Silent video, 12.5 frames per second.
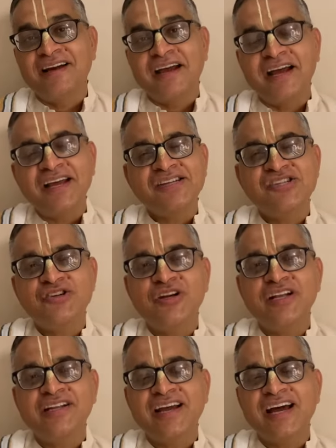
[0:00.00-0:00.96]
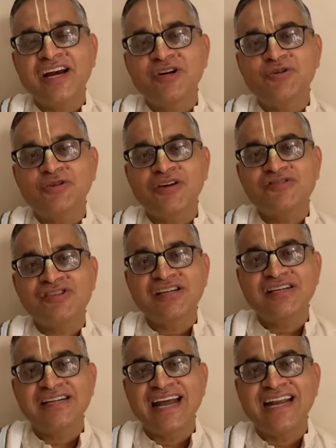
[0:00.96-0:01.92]
is during the year
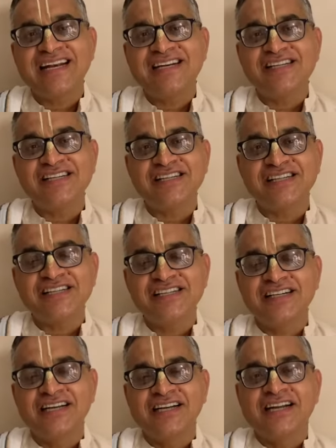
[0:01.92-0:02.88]
2019,